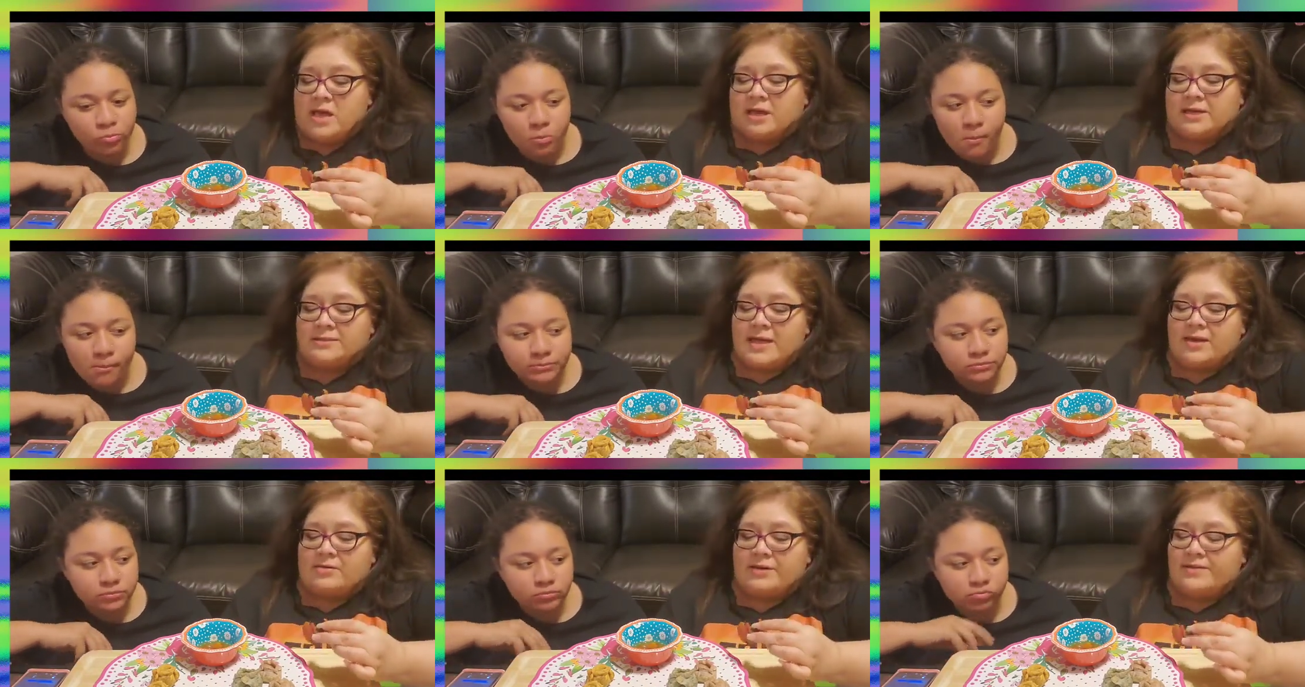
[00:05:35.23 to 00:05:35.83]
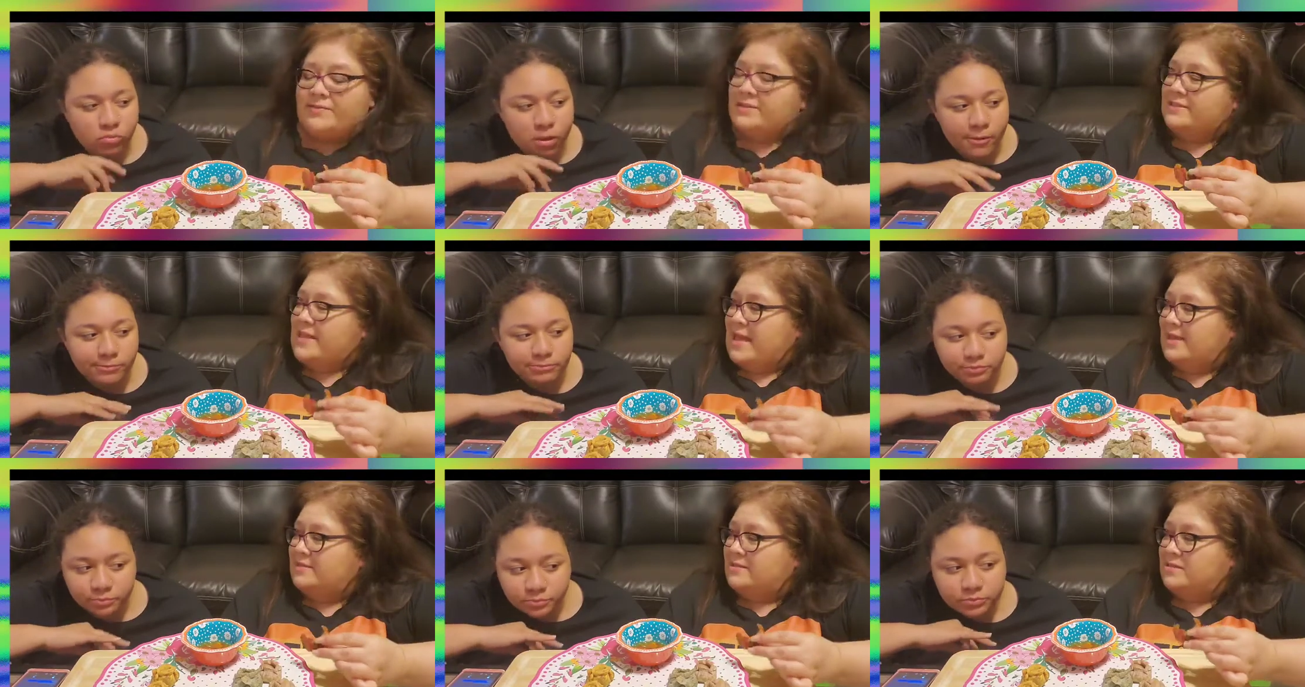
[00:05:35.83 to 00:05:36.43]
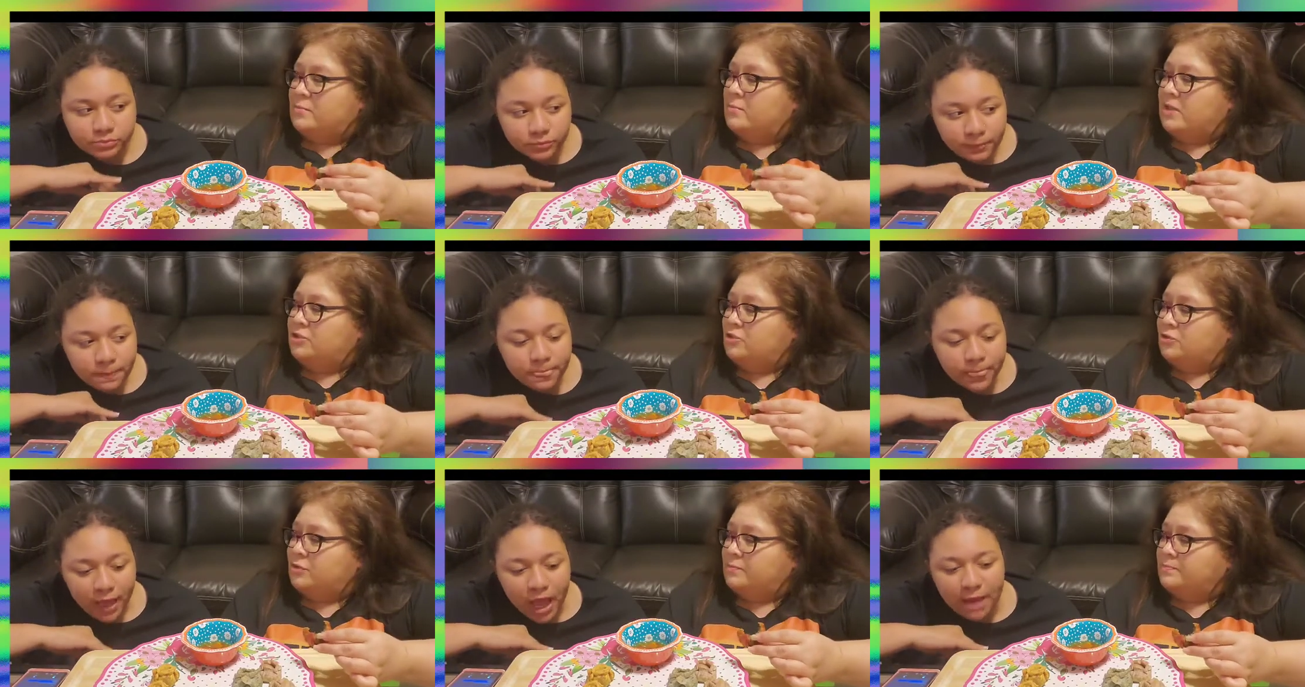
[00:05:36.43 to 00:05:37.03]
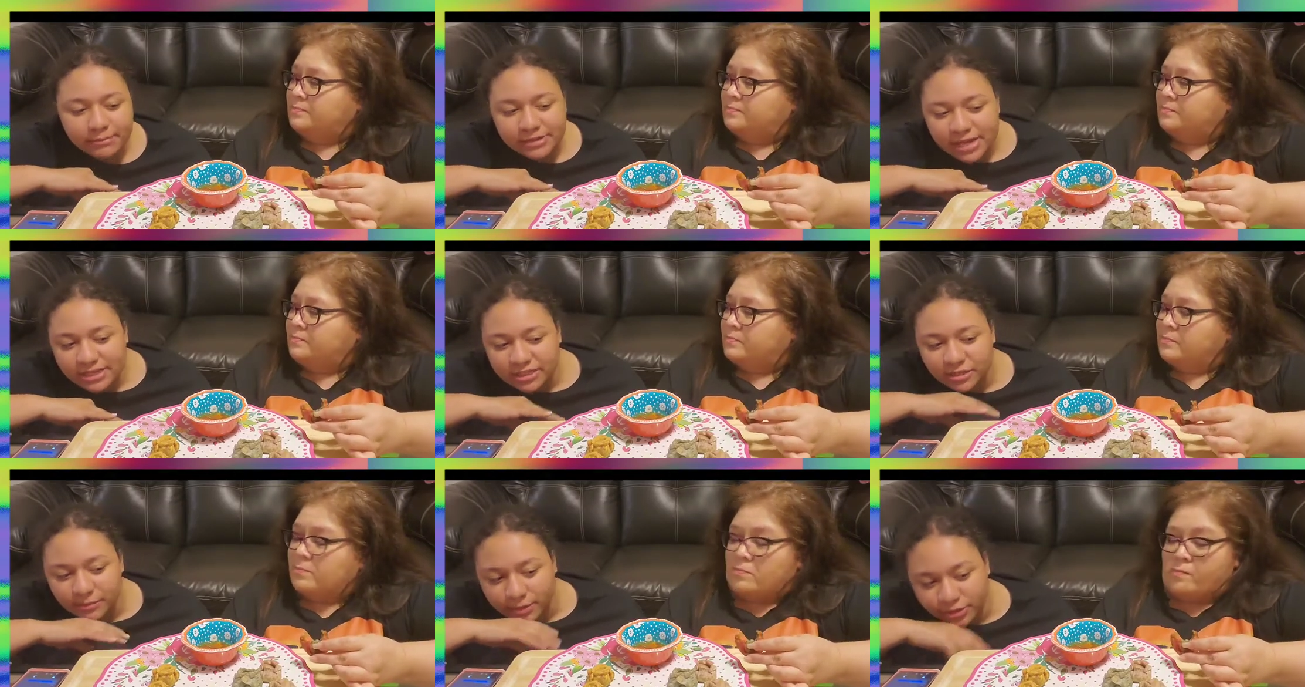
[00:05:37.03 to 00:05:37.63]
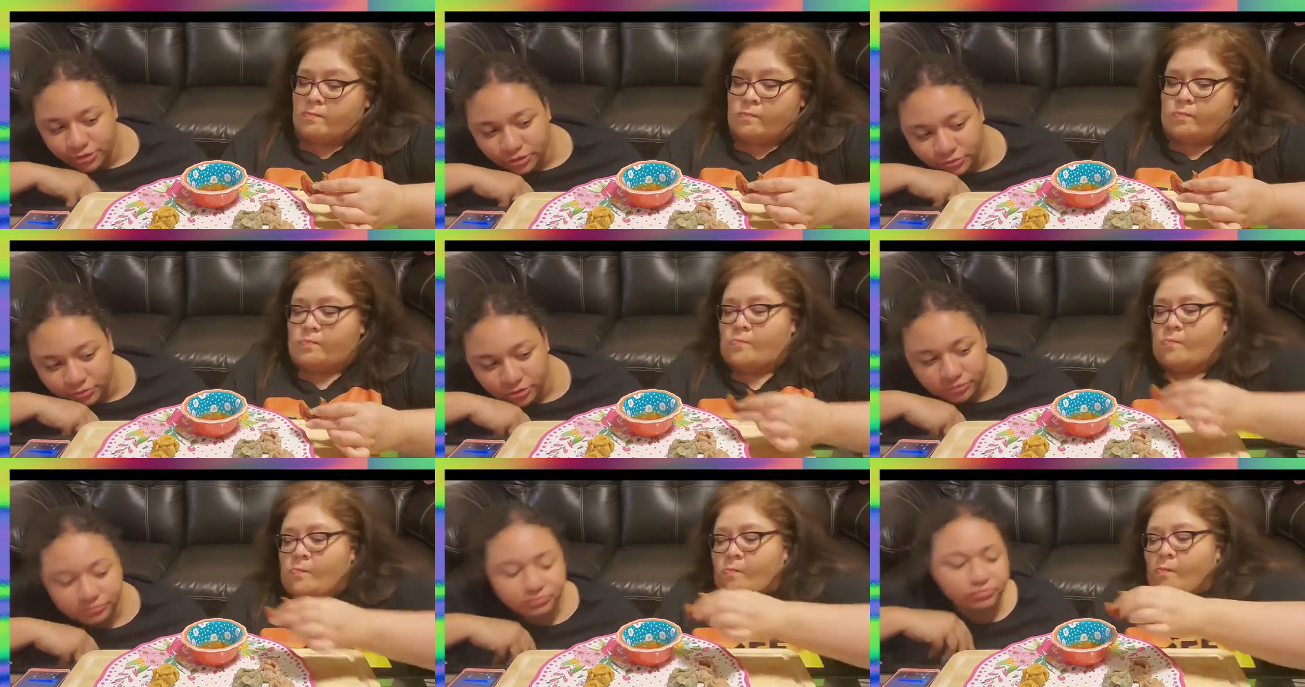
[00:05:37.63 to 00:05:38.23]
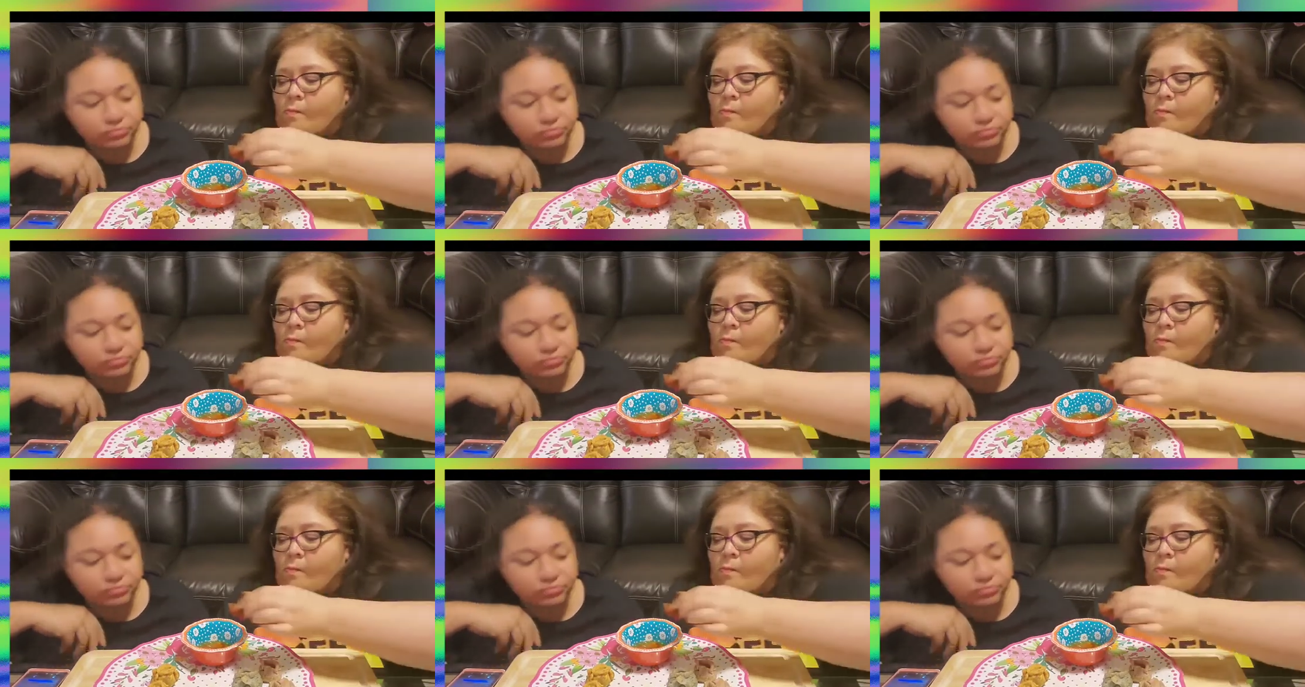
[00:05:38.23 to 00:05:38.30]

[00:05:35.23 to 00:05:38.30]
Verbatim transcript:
Speaker 1: because I don't even taste the mushroom. I'm tasting the mushrooms.